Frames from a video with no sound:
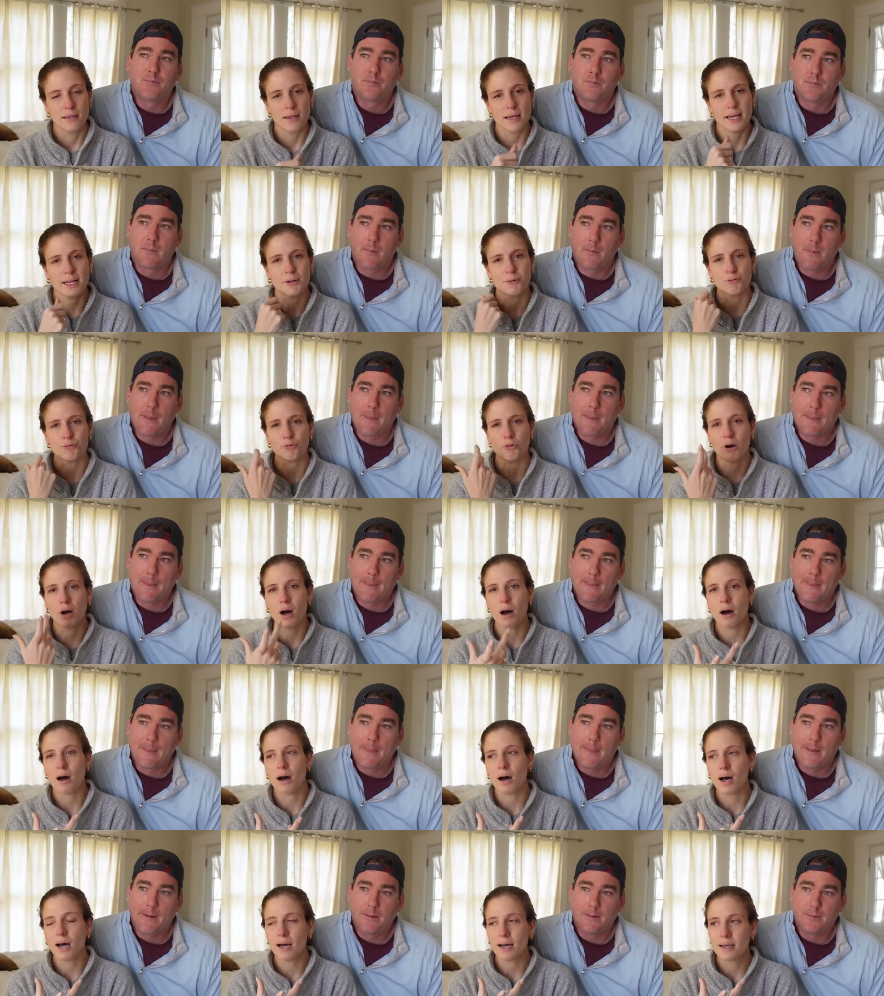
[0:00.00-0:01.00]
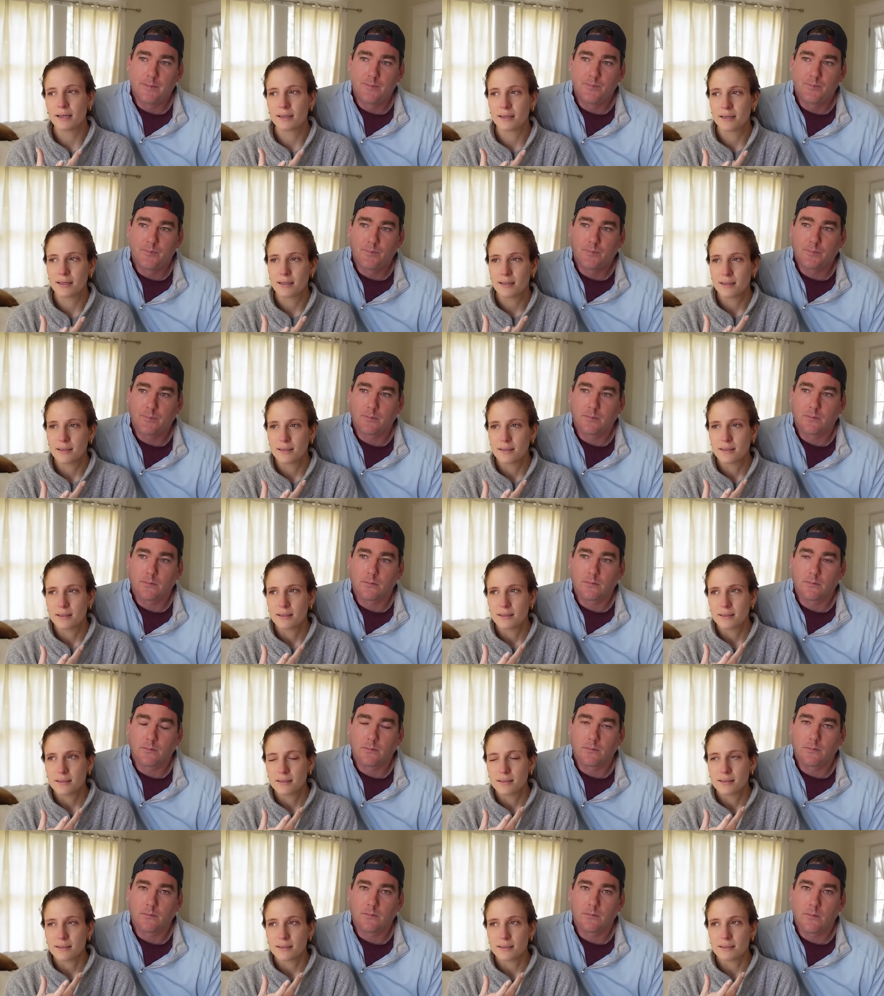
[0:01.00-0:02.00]
Speaker 1: and raw
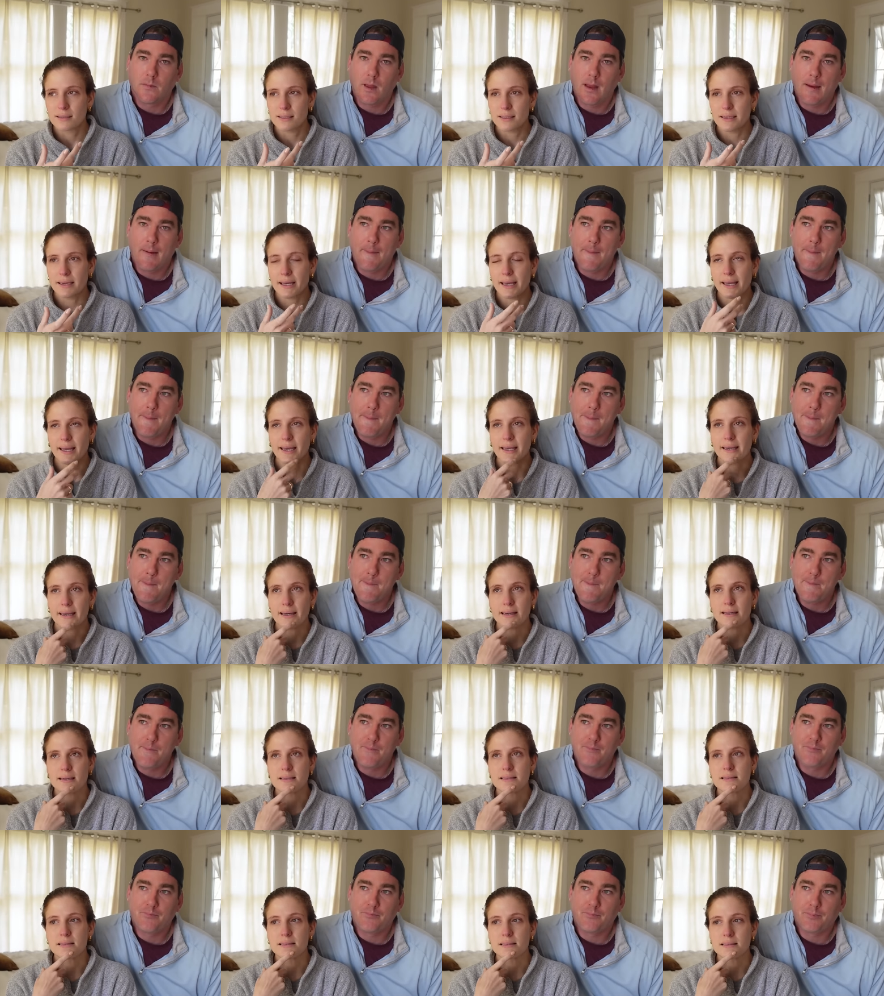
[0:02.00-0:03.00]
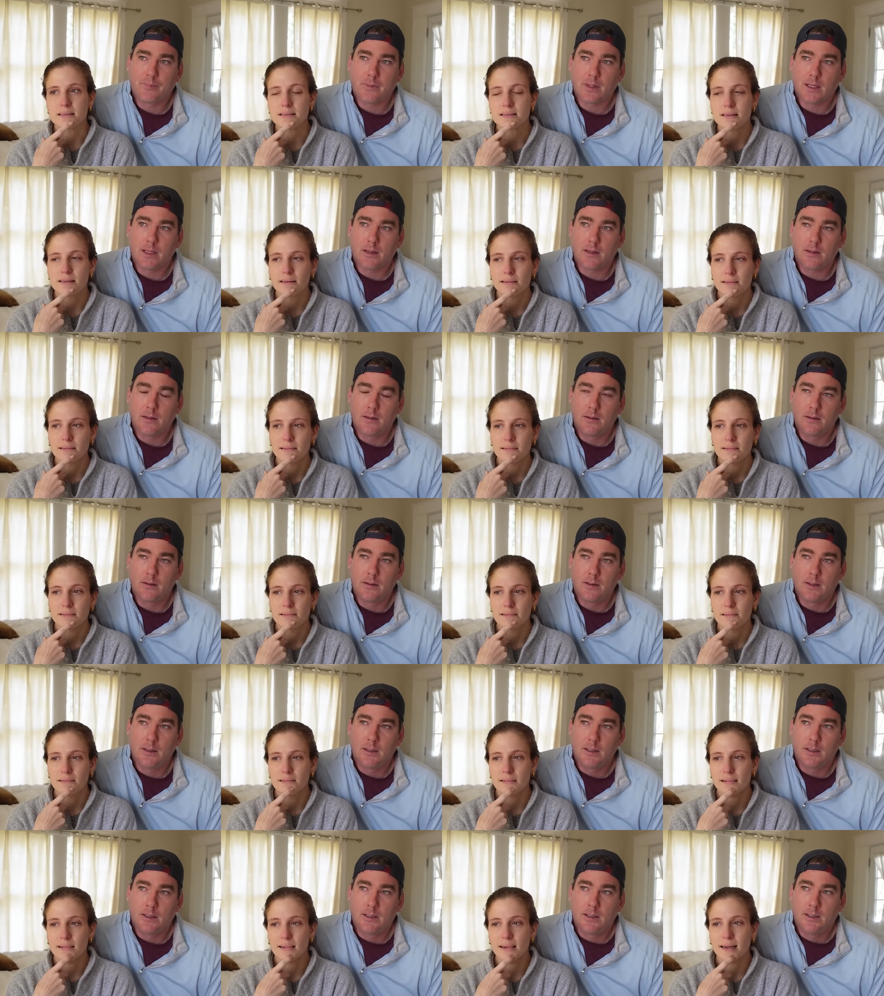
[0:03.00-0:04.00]
and
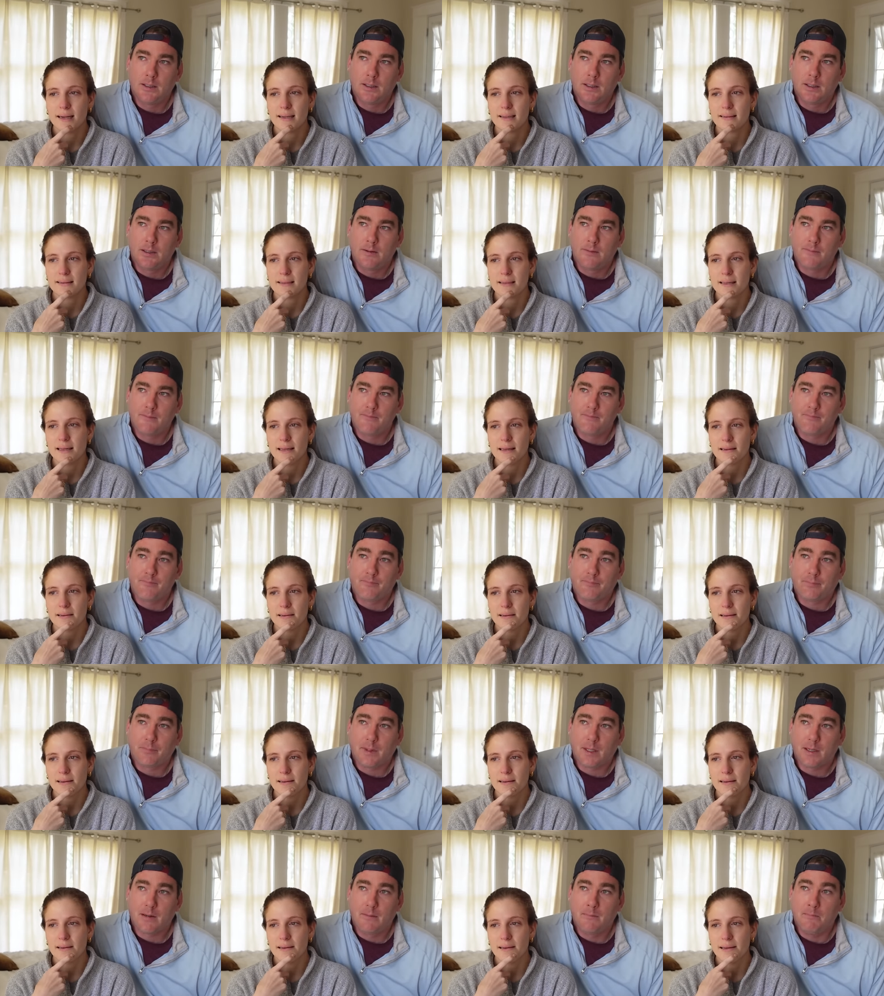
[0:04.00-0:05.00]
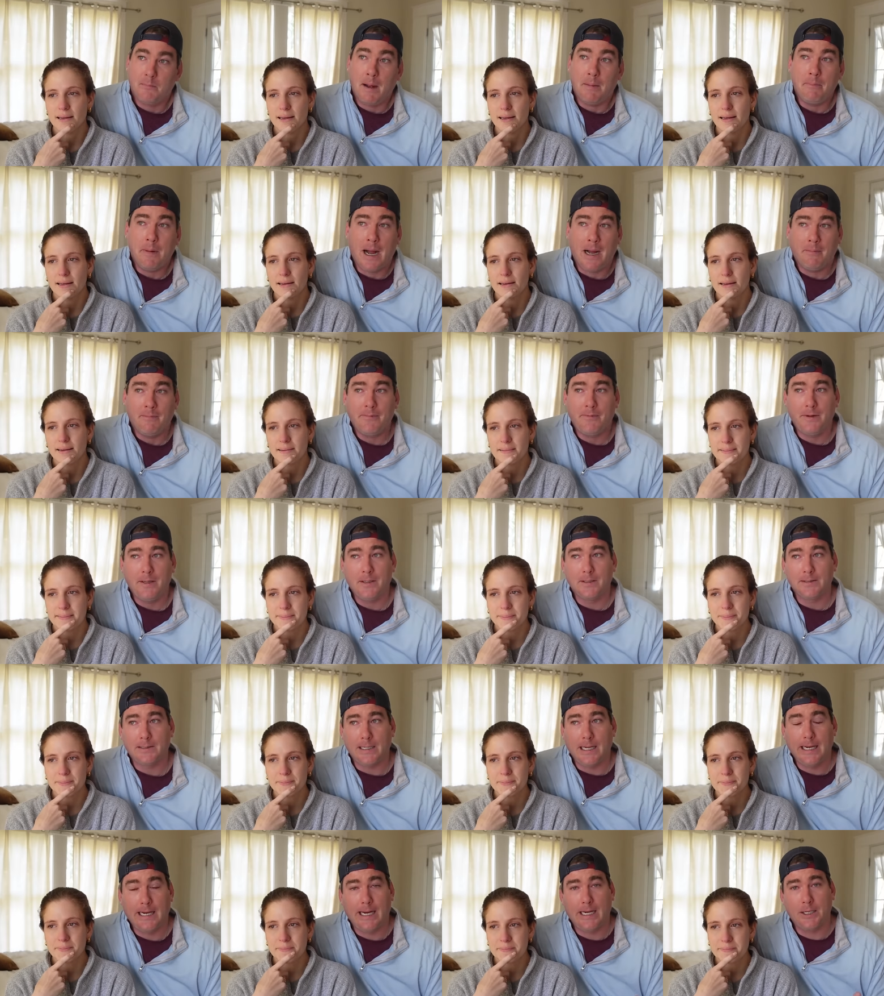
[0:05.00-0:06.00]
and
Speaker 2: my mom feels
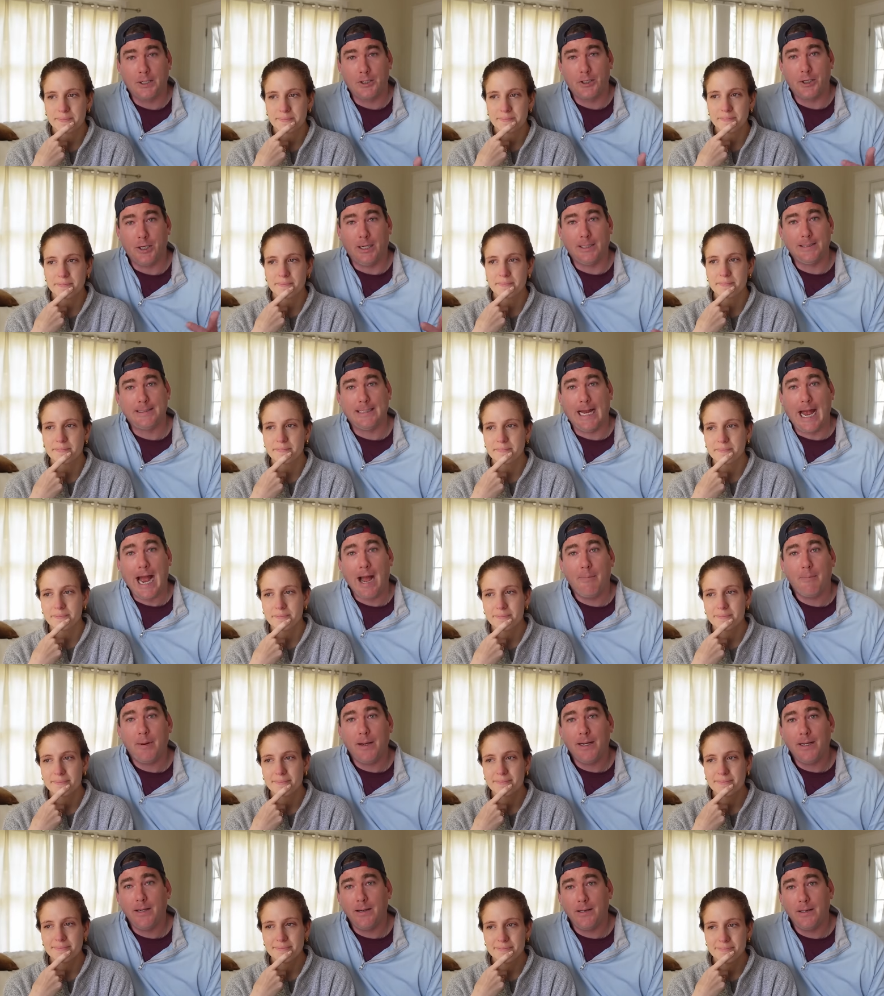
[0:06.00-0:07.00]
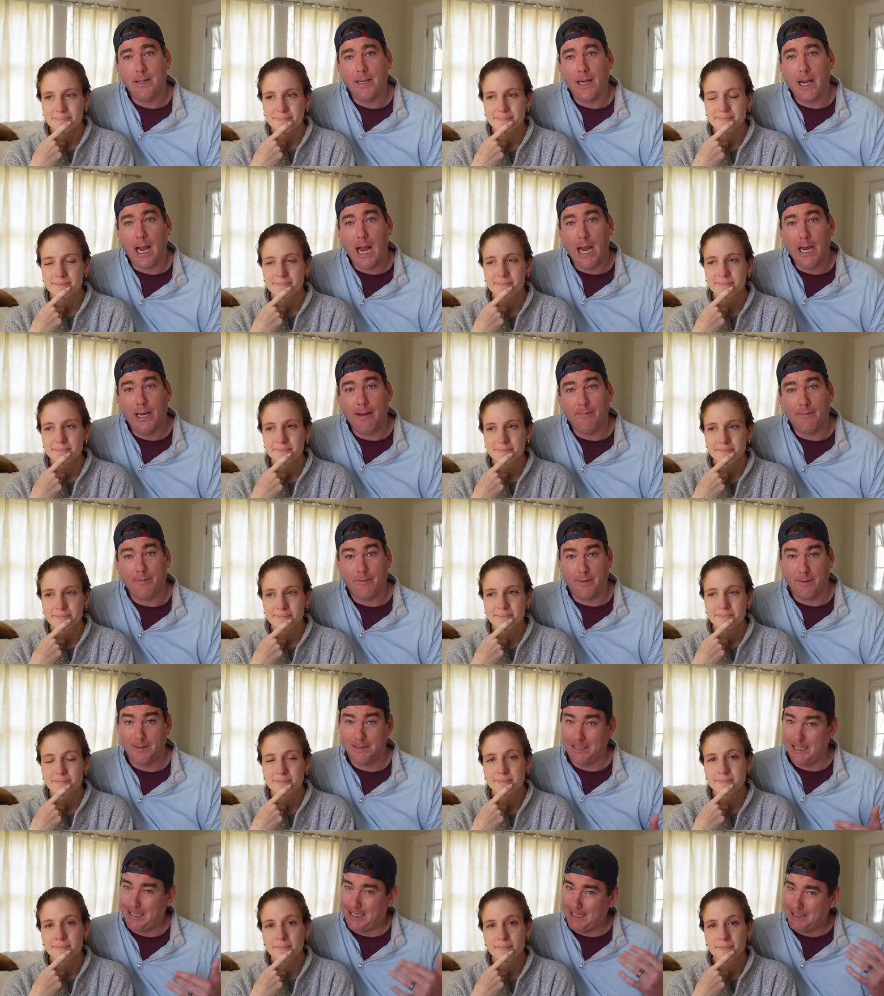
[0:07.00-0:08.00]
like it just happened and it
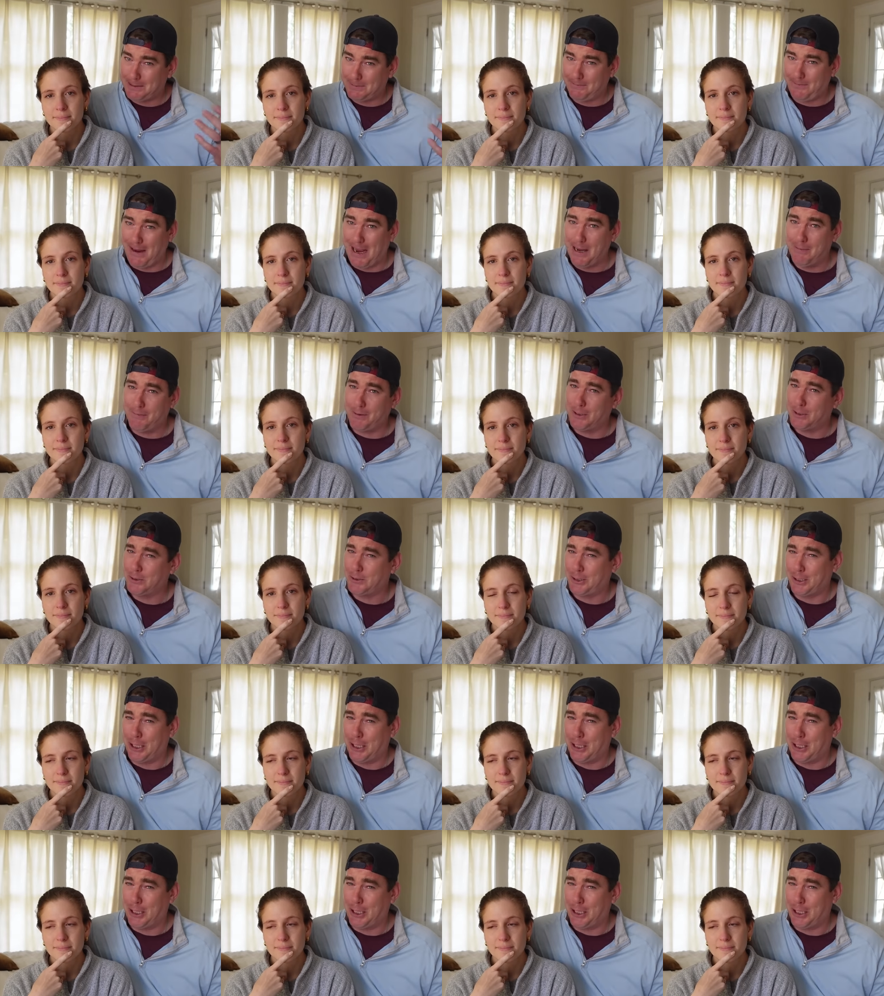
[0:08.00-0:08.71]
feels like it's five years